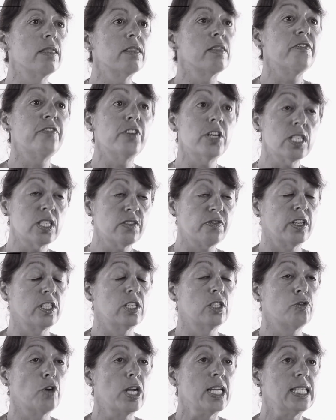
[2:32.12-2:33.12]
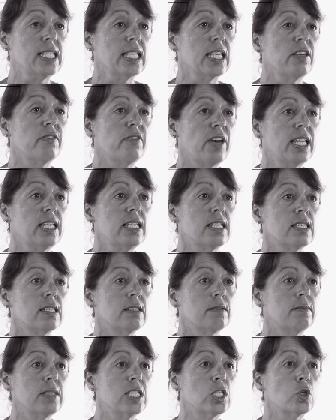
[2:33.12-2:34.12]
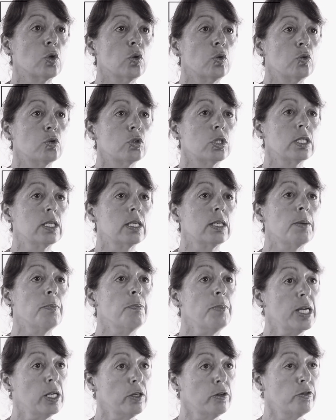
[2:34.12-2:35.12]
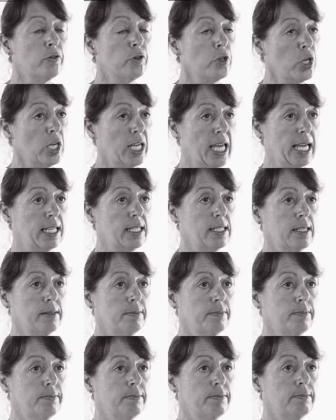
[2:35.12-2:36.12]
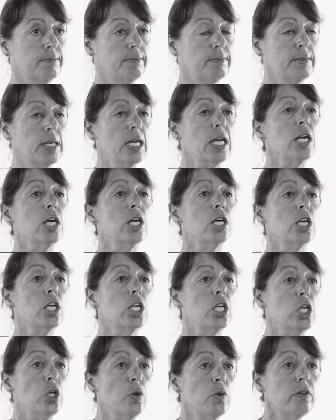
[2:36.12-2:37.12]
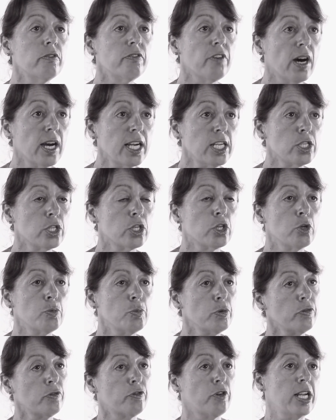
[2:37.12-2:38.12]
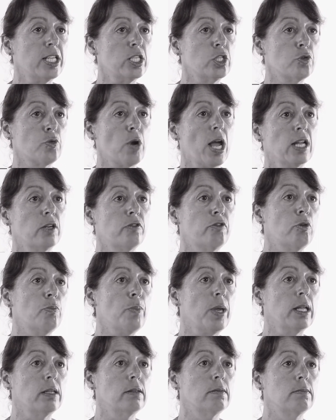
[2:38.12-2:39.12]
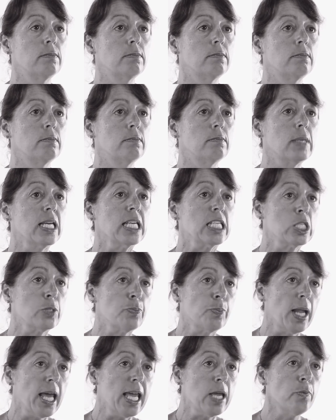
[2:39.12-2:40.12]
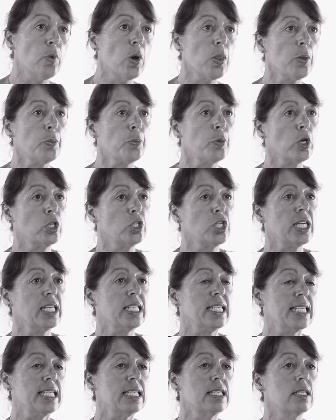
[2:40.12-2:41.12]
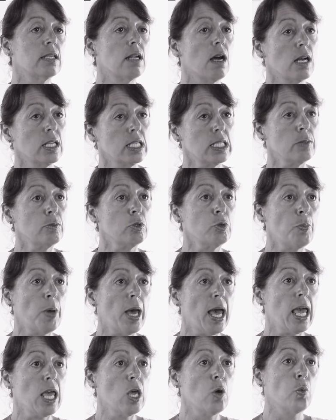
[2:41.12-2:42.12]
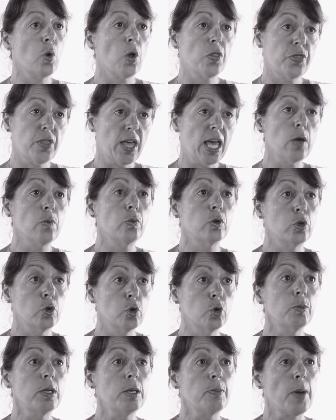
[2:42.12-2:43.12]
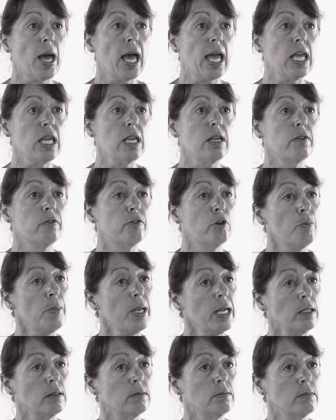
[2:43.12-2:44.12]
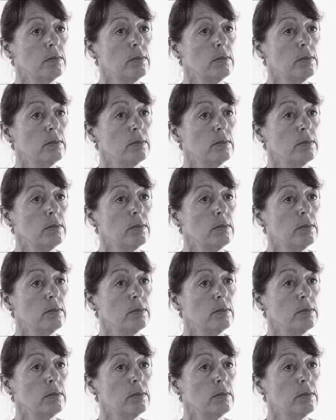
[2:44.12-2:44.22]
The first fundraising event is called Meal for Uganda. You invite a group of friends round for a meal, explain what the project is and ask them to pay what they would normally pay for a meal.